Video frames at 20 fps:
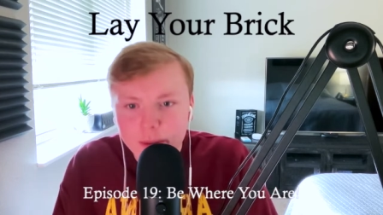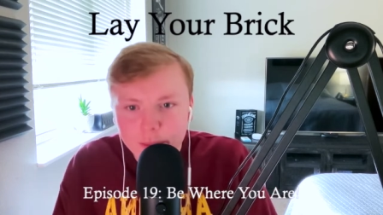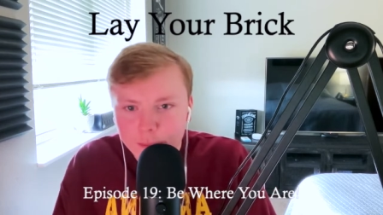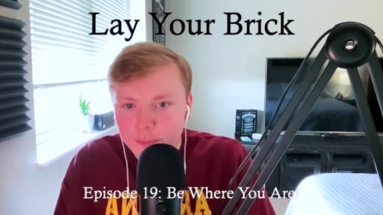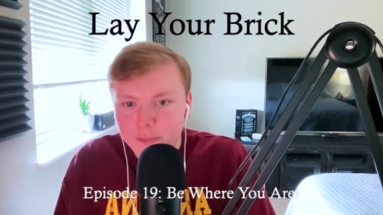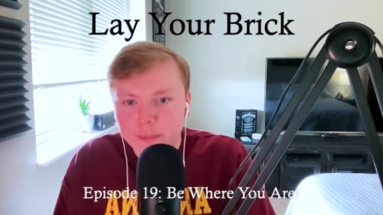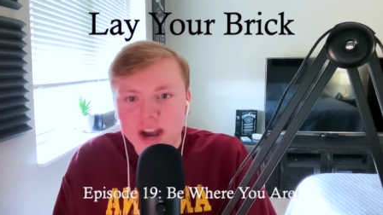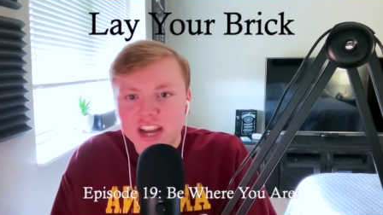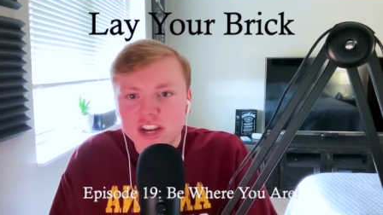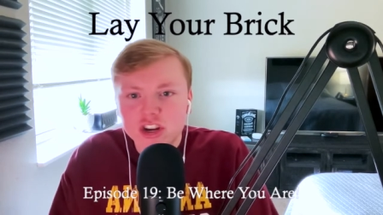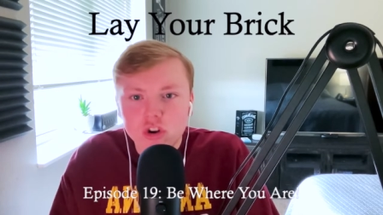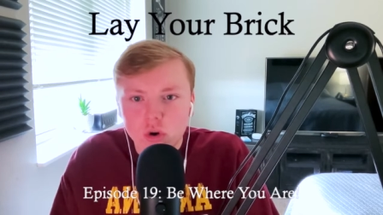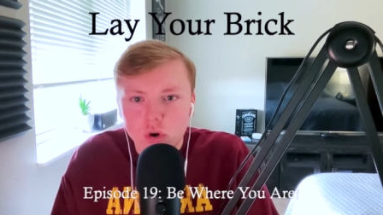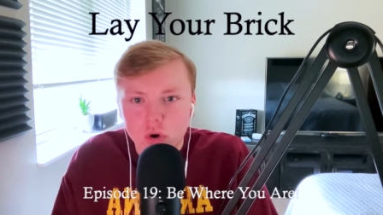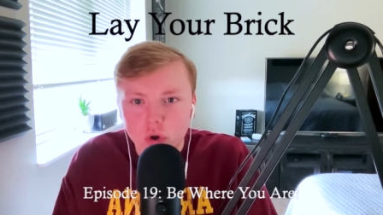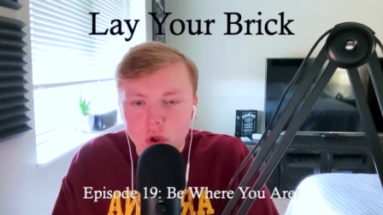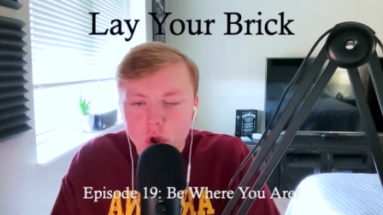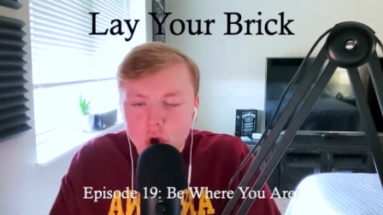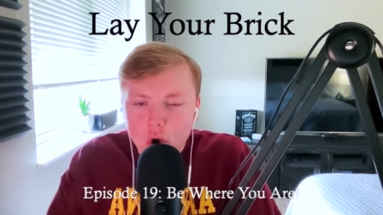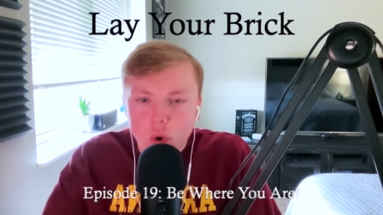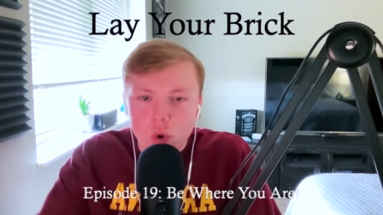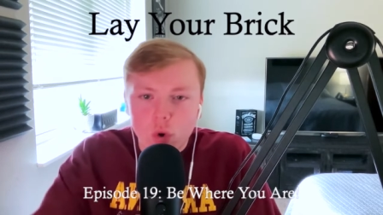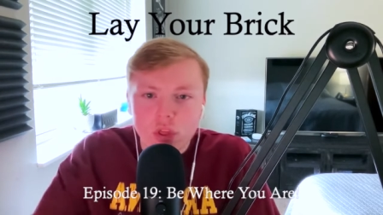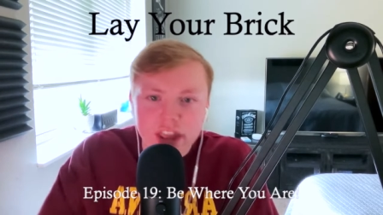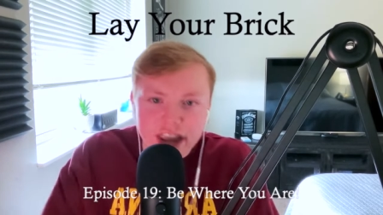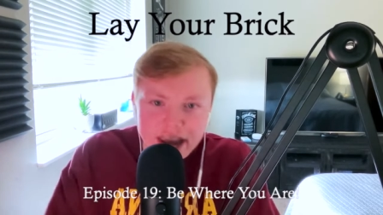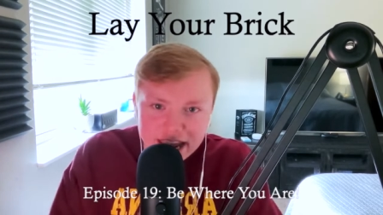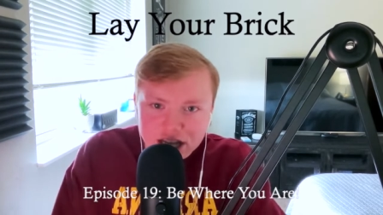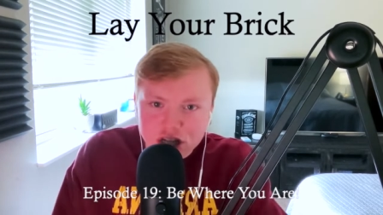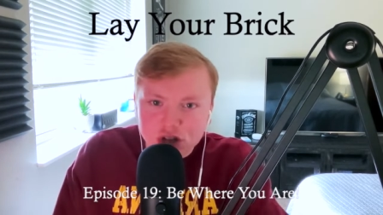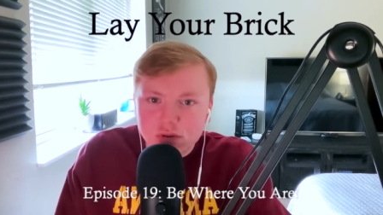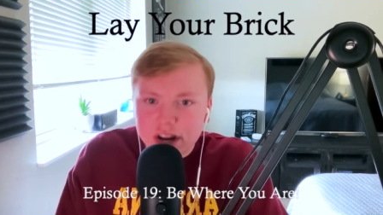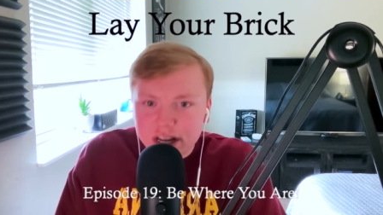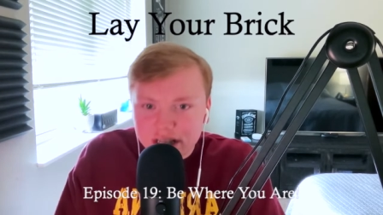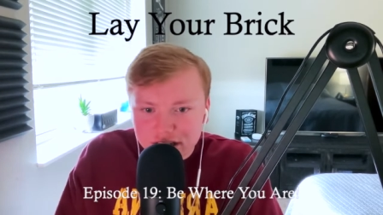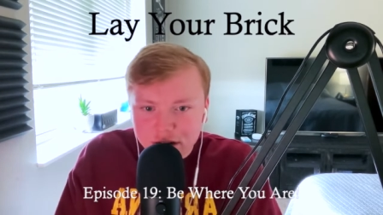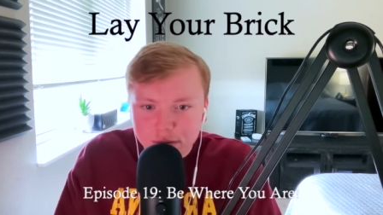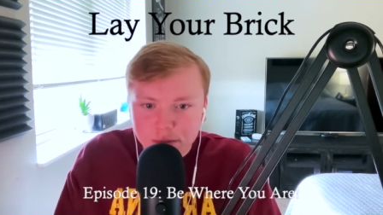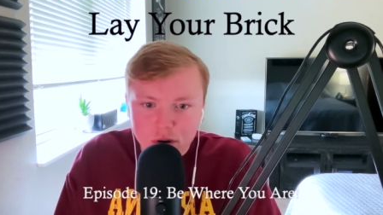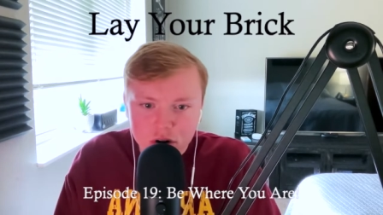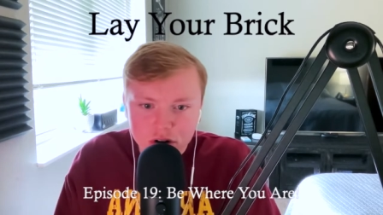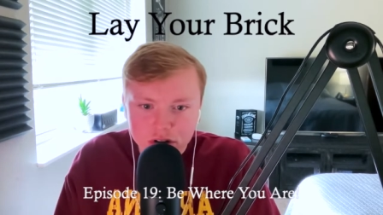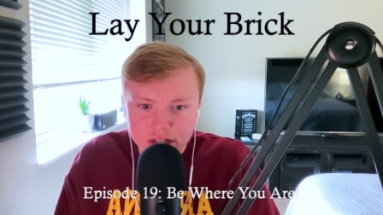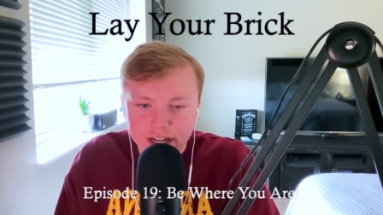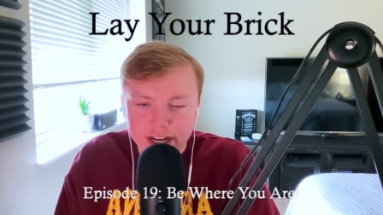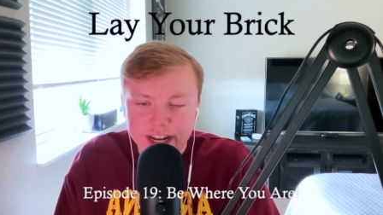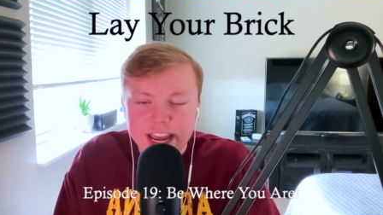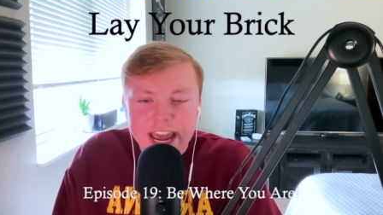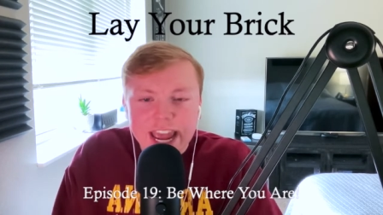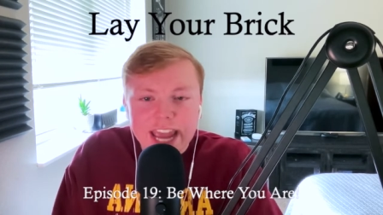my girl or the interested person